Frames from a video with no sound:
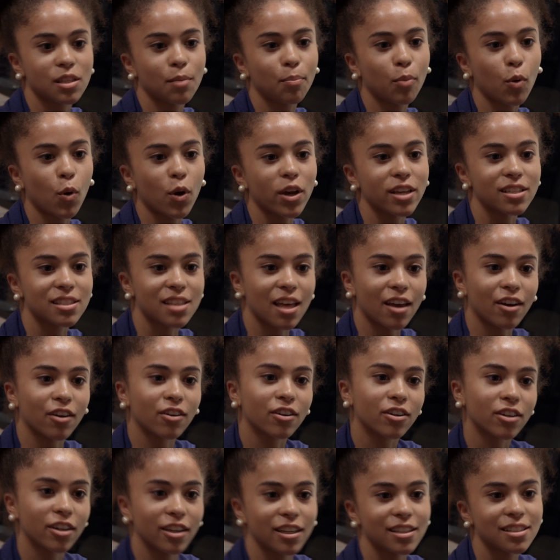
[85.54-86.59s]
the boys that
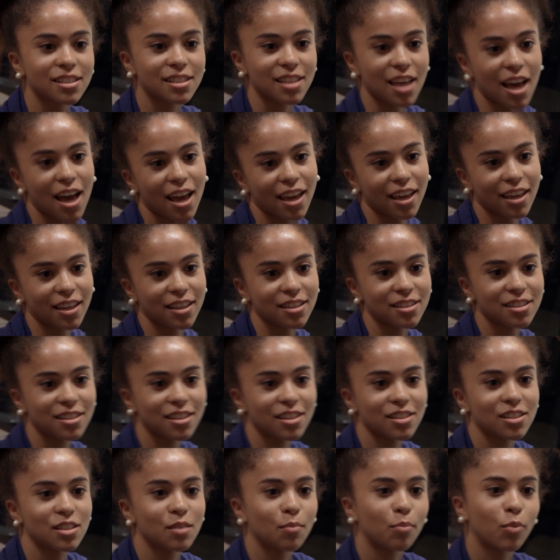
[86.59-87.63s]
are good at science
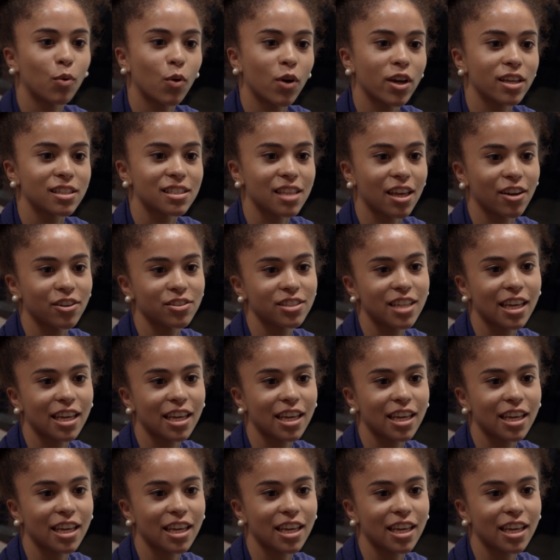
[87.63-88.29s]
and it's the boys that are